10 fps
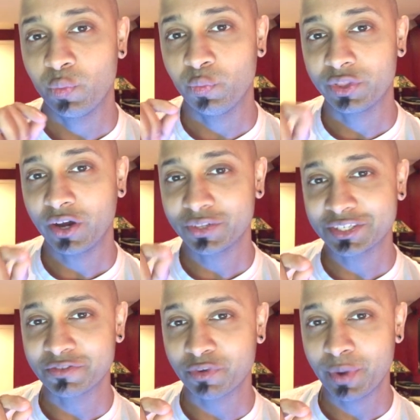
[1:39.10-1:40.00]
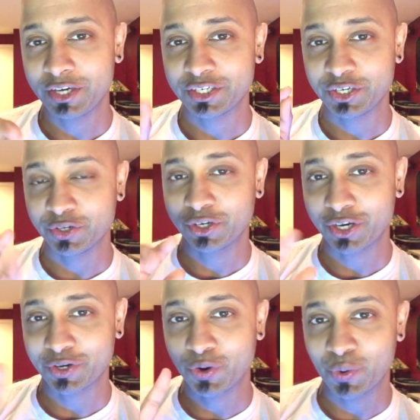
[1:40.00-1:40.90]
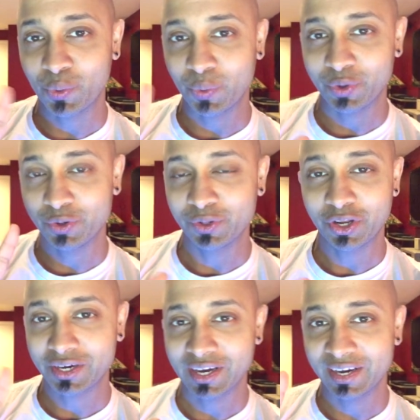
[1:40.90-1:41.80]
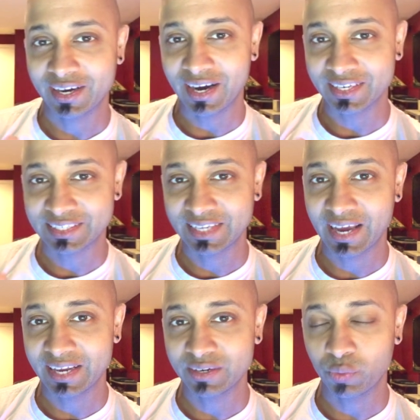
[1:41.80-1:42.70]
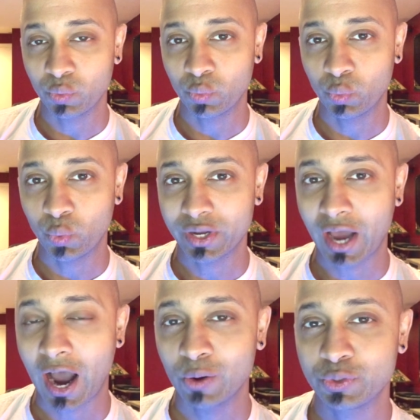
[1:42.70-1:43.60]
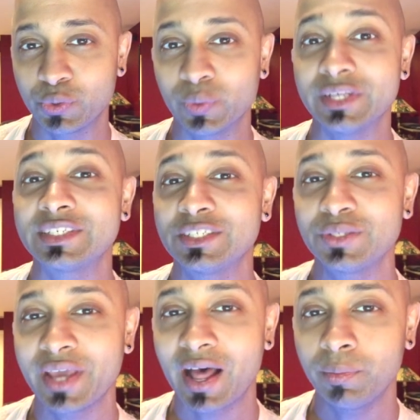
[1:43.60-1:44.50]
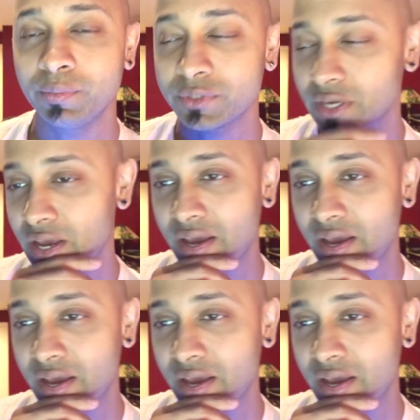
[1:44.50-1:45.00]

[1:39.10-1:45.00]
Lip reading: without this information, you'll not kind of understand how to listen to the albums,